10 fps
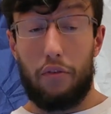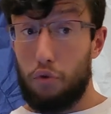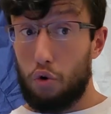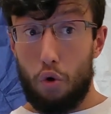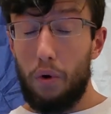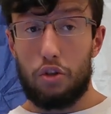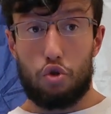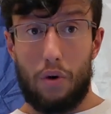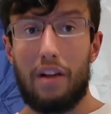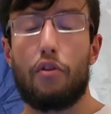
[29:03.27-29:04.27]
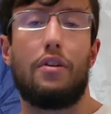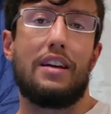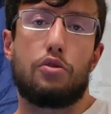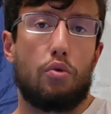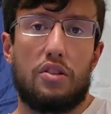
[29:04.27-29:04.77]
if your goal is strength,
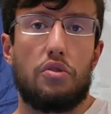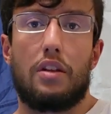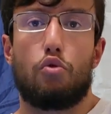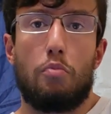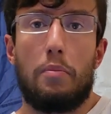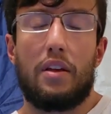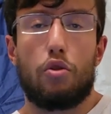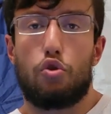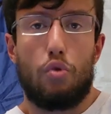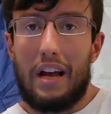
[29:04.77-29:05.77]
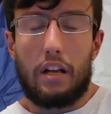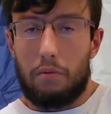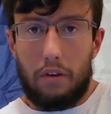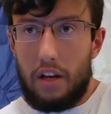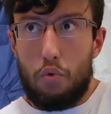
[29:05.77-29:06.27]
unless you're listening to me because you like
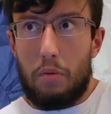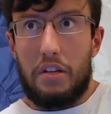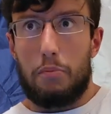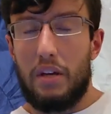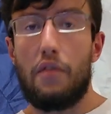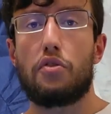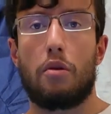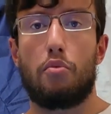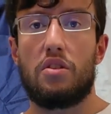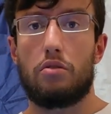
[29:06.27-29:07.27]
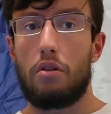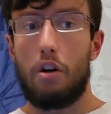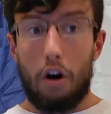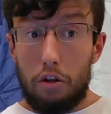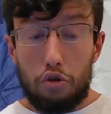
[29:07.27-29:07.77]
hearing me speak for some reason,
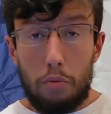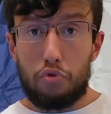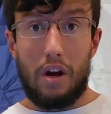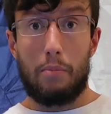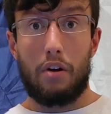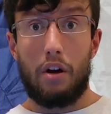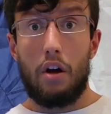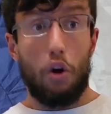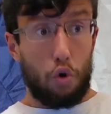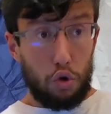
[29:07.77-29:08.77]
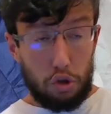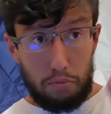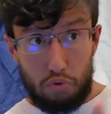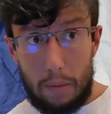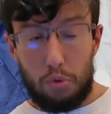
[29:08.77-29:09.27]
unsubscribe. Go
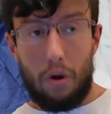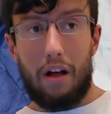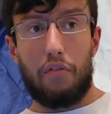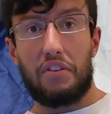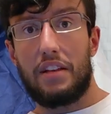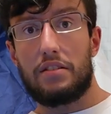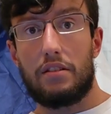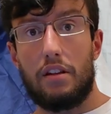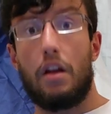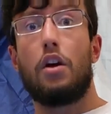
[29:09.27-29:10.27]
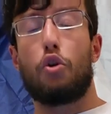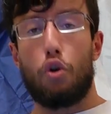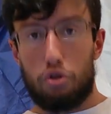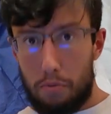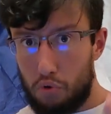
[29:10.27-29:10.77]
subscribe to Alpha Destiny.
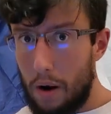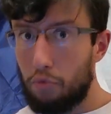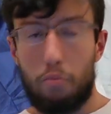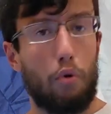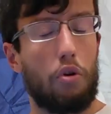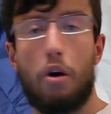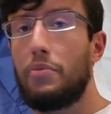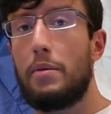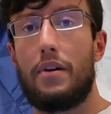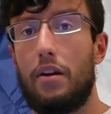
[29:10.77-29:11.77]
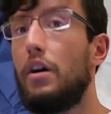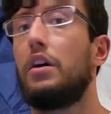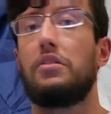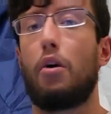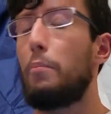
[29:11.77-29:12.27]
Go subscribe to Bald Omni Man.
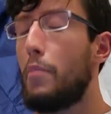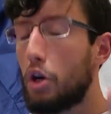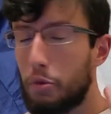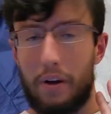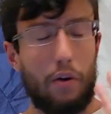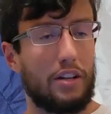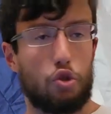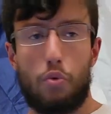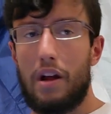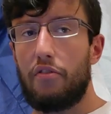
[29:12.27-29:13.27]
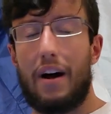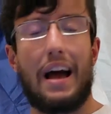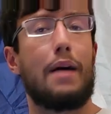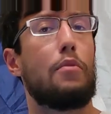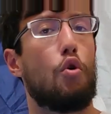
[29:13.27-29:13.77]
They're much better at strength.
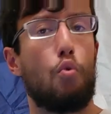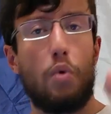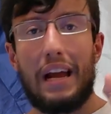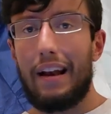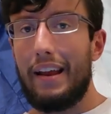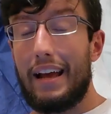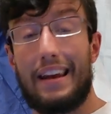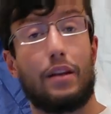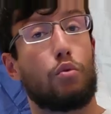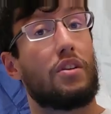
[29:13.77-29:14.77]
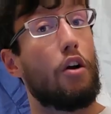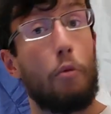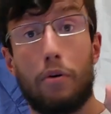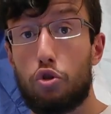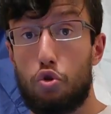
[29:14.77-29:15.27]
I am a weakling and I don't care
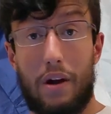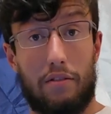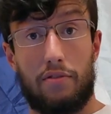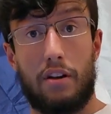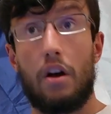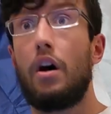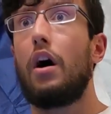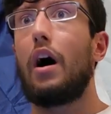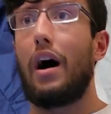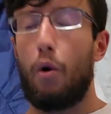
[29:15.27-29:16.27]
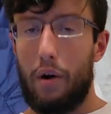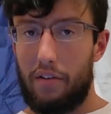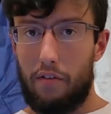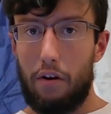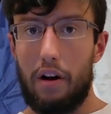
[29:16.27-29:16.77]
about strength.
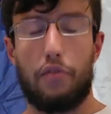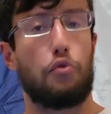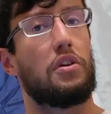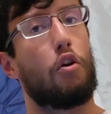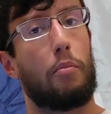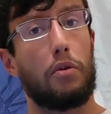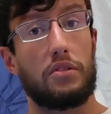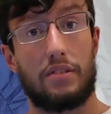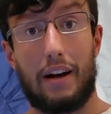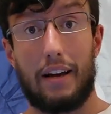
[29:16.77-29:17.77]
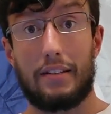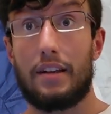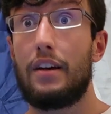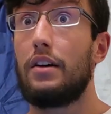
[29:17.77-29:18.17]
However, if you care about size,